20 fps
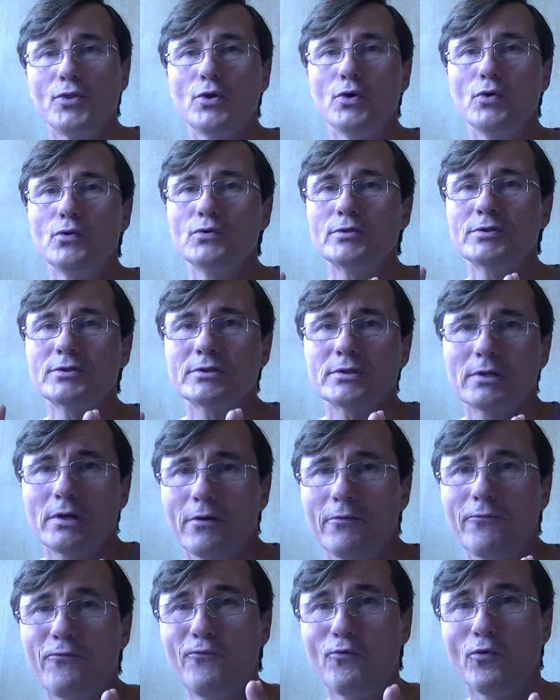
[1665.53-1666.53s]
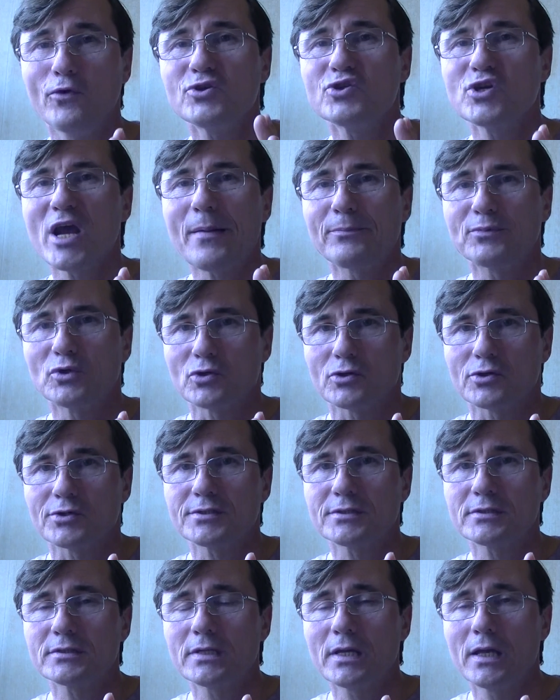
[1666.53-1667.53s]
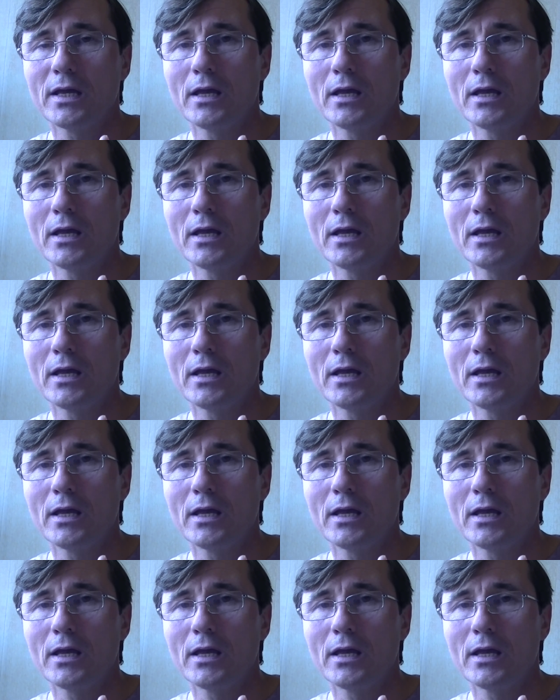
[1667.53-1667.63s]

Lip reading: those 4 chapters